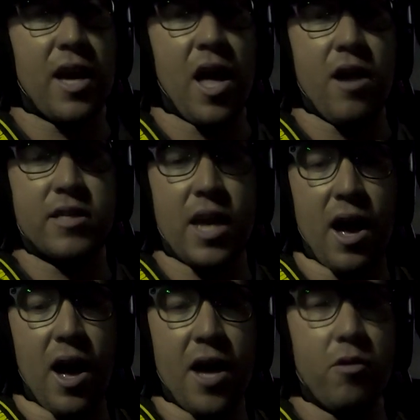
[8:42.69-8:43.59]
car is how
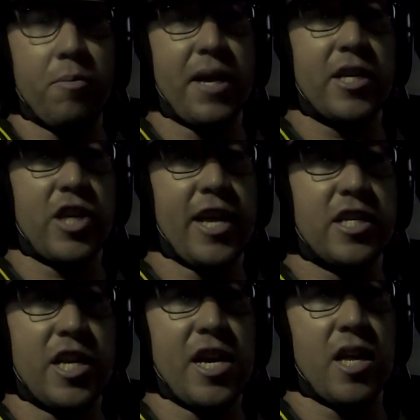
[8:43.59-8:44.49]
hard it would be to change
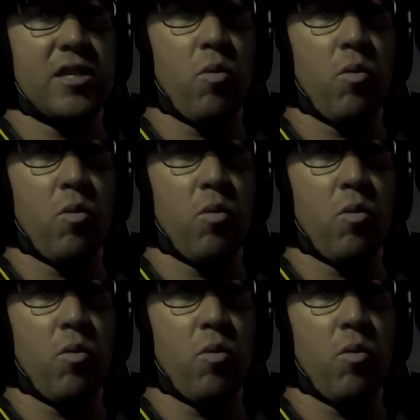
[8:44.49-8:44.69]
gears.